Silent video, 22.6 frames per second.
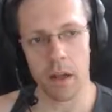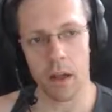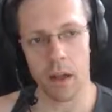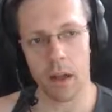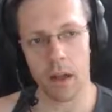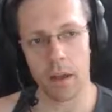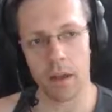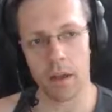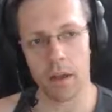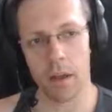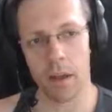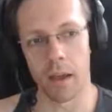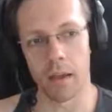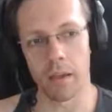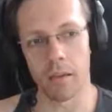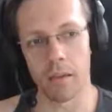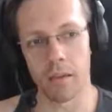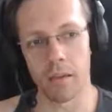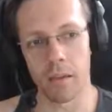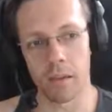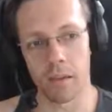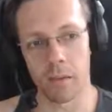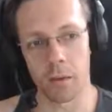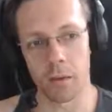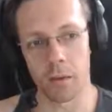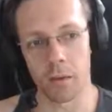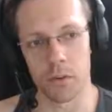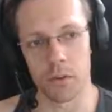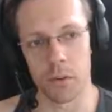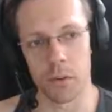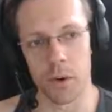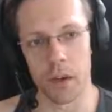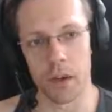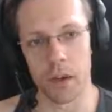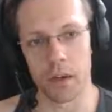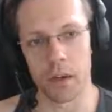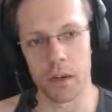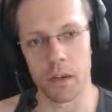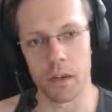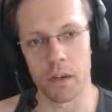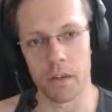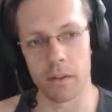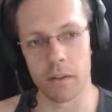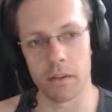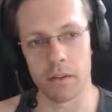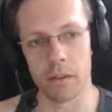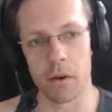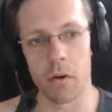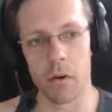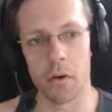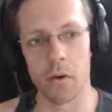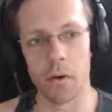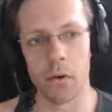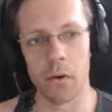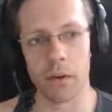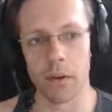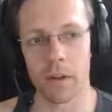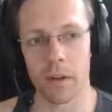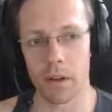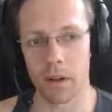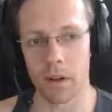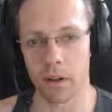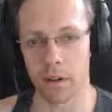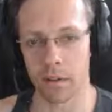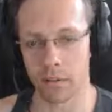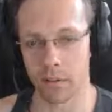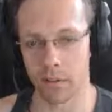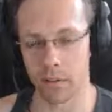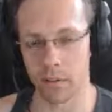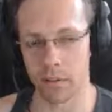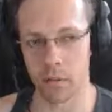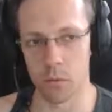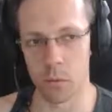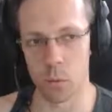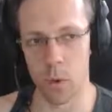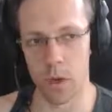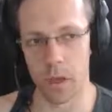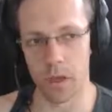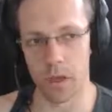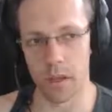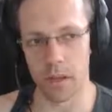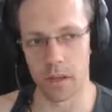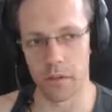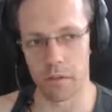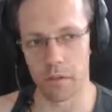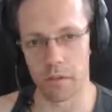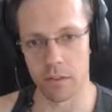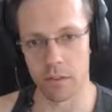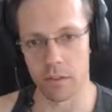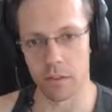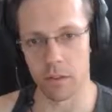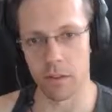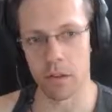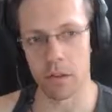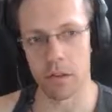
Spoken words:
aka that your training is organized in waves